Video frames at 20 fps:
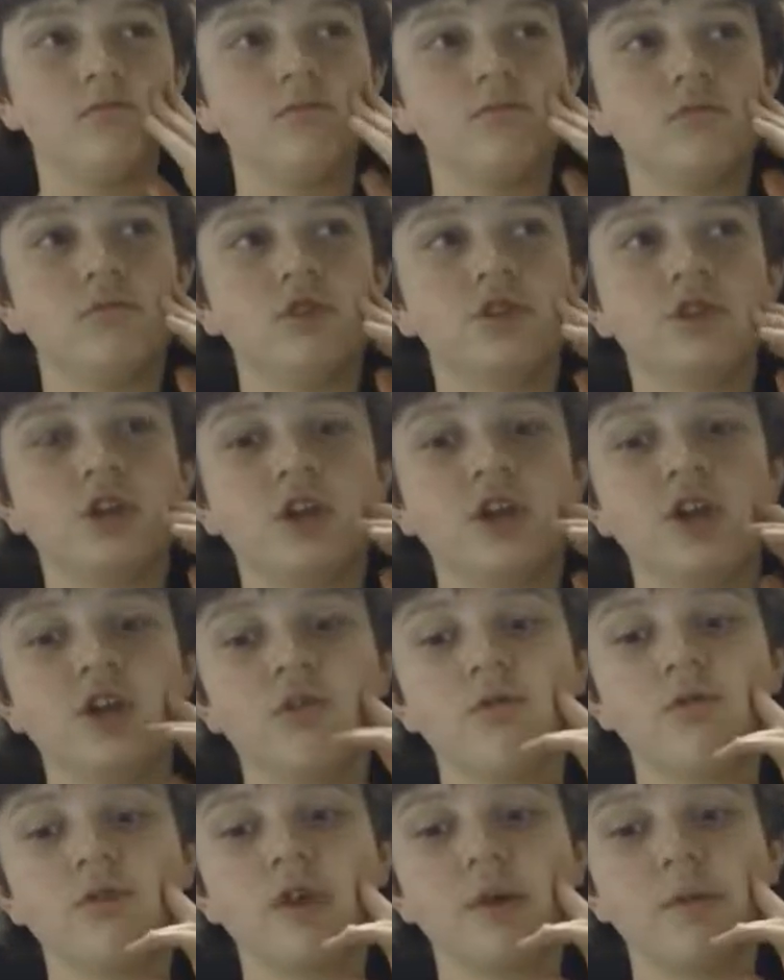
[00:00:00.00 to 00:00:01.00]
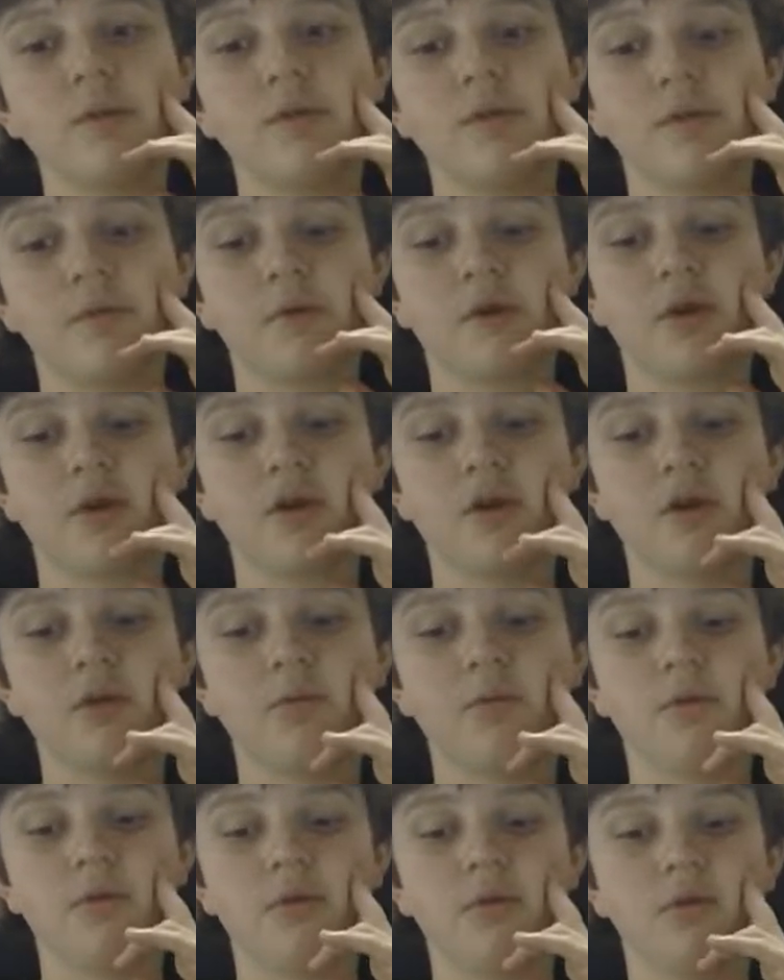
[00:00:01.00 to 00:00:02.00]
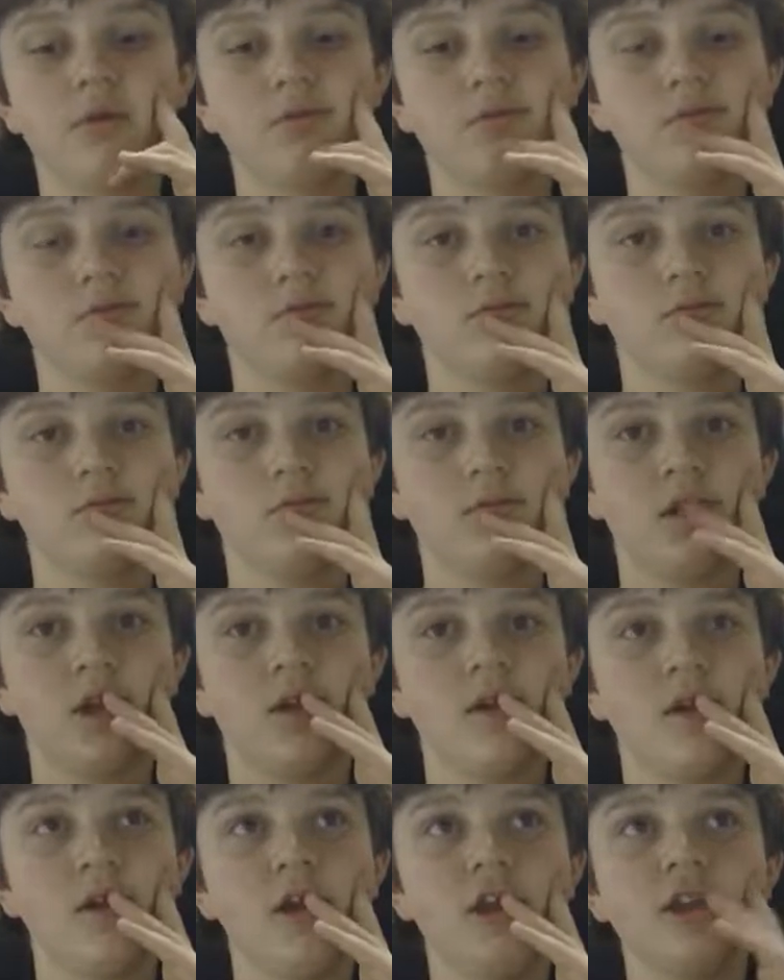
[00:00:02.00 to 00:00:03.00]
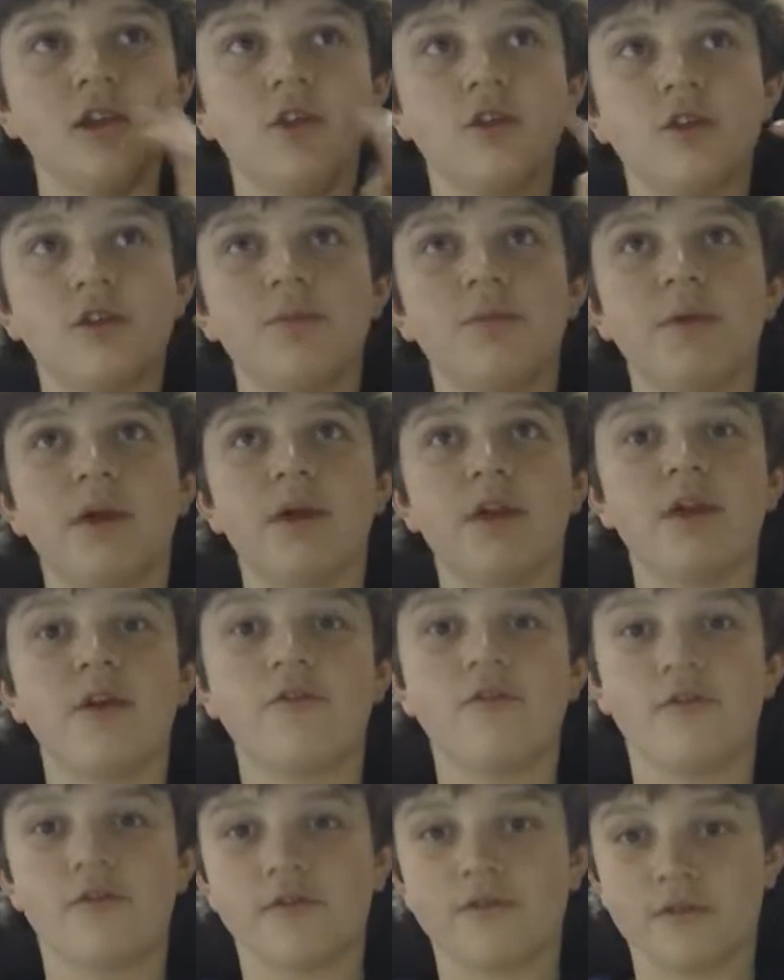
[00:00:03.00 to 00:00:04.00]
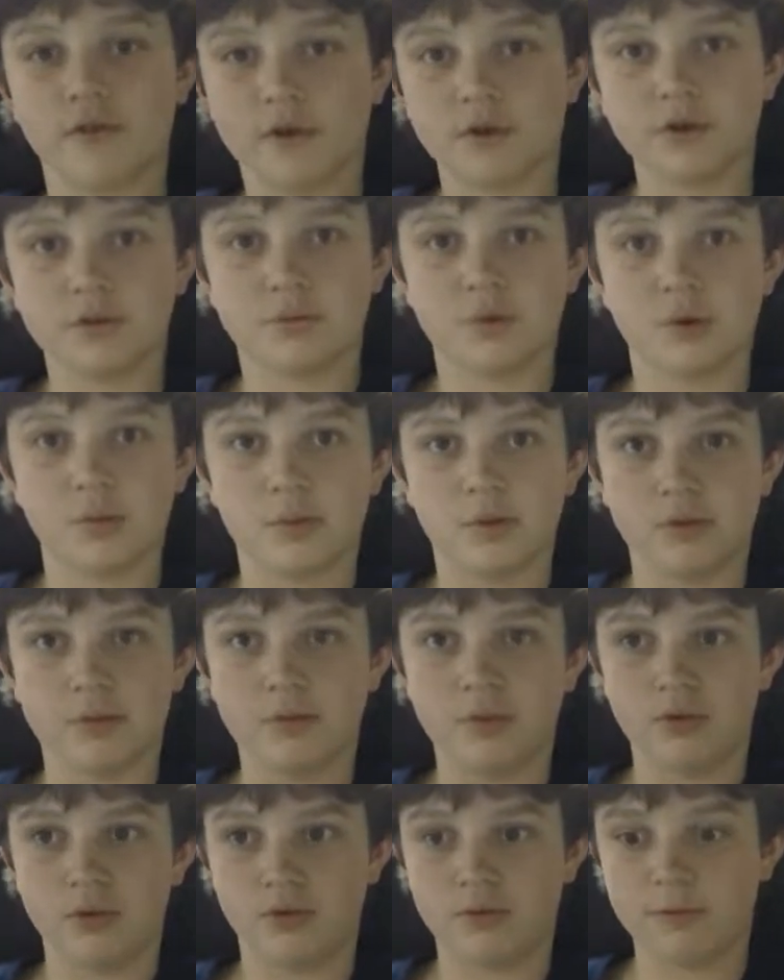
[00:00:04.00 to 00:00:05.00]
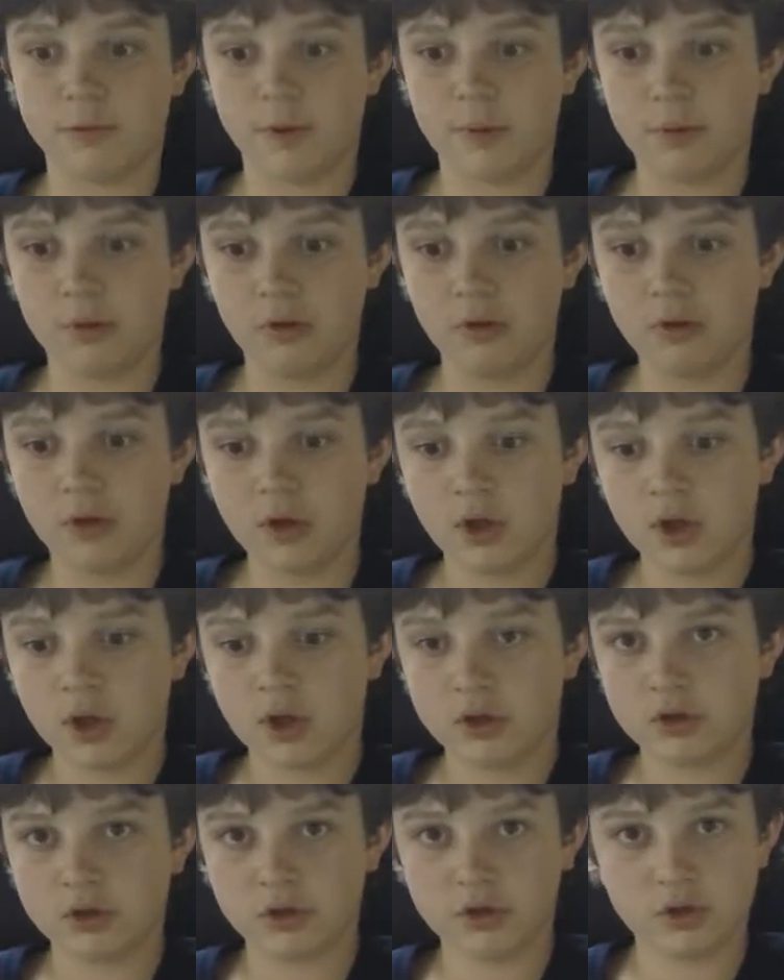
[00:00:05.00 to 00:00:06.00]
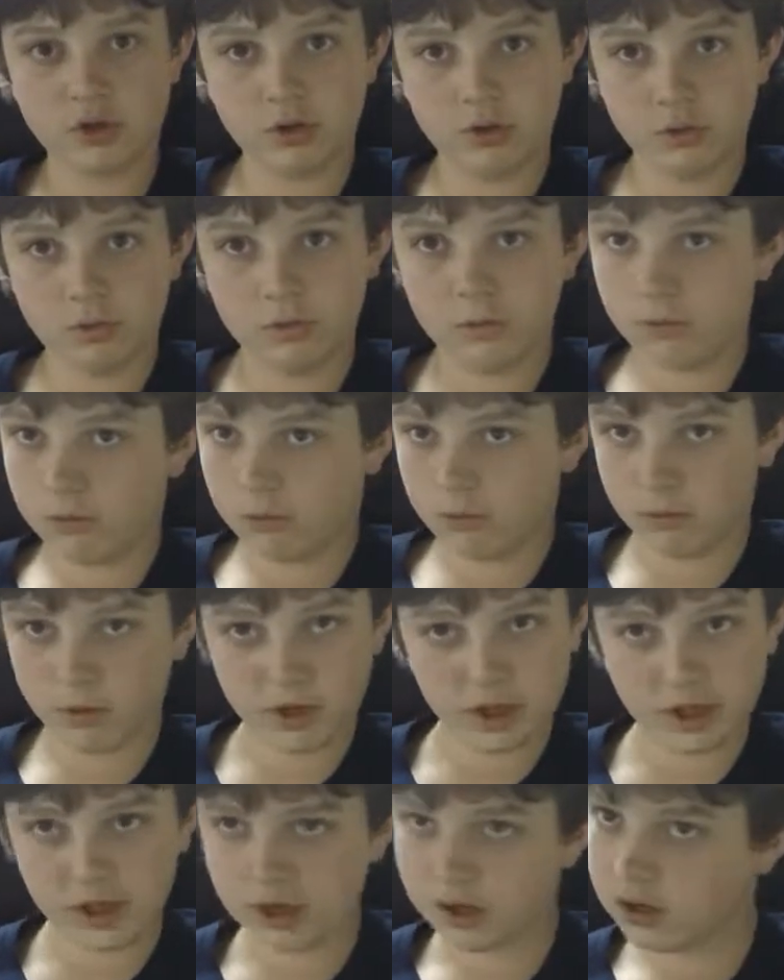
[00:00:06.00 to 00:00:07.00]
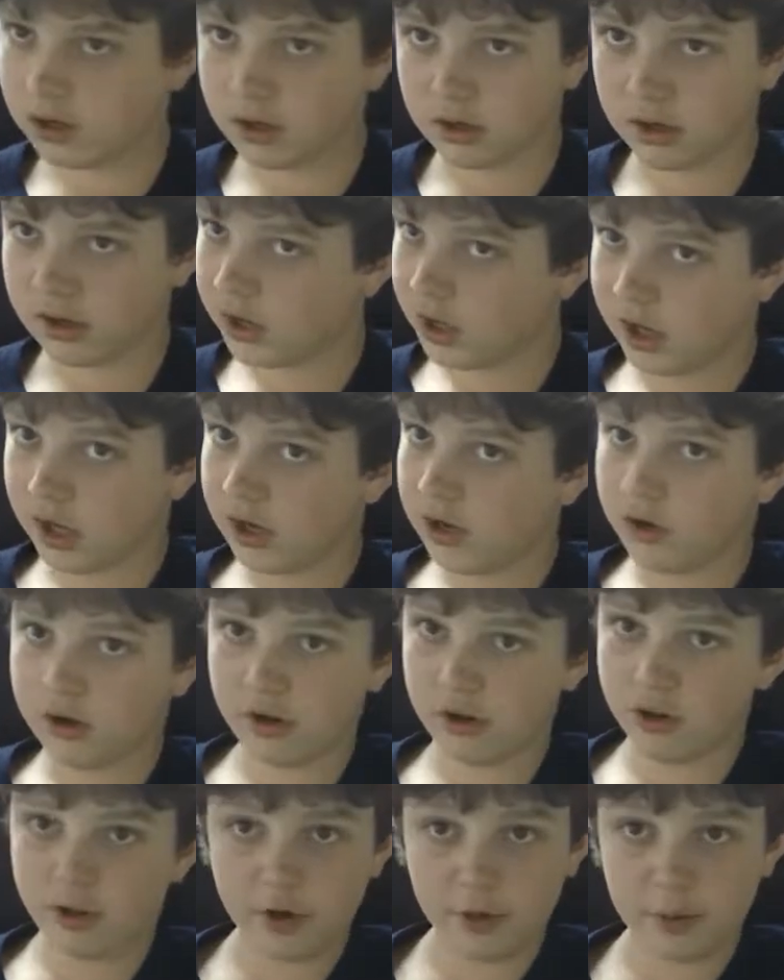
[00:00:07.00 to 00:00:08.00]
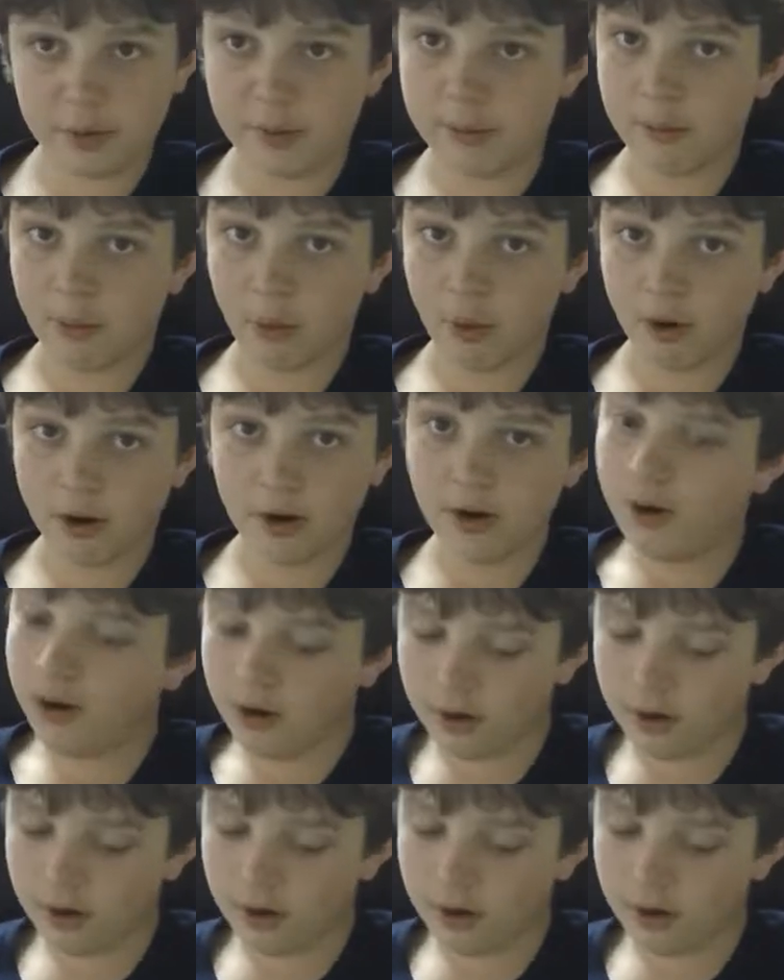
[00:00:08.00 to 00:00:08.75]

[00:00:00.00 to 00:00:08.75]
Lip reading: Which I know some of them are good, but this is mainly for Virgin Mobile and Boost Mobile. We can handle a little bit more.